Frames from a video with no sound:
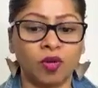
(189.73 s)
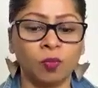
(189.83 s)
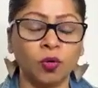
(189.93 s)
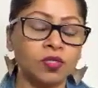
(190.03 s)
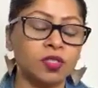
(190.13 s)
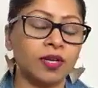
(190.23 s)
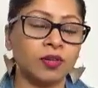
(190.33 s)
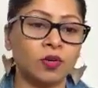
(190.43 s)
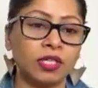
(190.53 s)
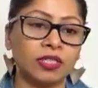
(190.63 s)
most of
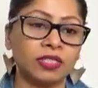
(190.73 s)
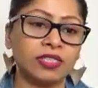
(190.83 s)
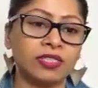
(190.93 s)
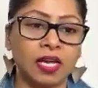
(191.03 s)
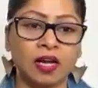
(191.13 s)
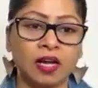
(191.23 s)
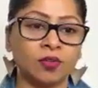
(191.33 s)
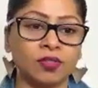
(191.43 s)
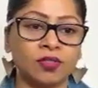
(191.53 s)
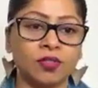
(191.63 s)
our audiences are
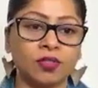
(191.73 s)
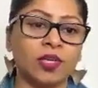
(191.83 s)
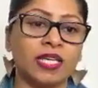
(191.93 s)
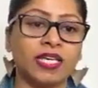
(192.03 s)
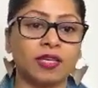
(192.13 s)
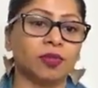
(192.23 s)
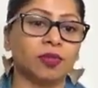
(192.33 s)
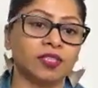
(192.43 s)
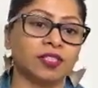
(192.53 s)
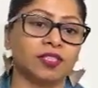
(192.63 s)
also doing
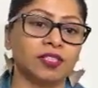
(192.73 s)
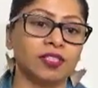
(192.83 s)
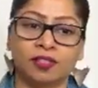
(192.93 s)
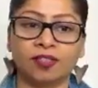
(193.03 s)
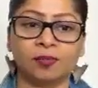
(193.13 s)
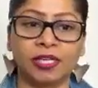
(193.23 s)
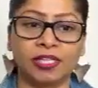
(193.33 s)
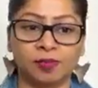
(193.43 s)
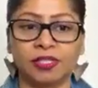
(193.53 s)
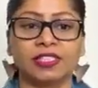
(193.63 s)
in-person
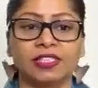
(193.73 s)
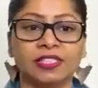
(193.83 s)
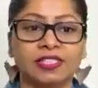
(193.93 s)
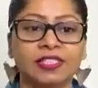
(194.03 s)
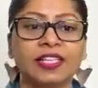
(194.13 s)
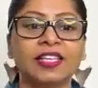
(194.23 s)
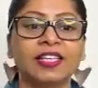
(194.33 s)
service-based businesses,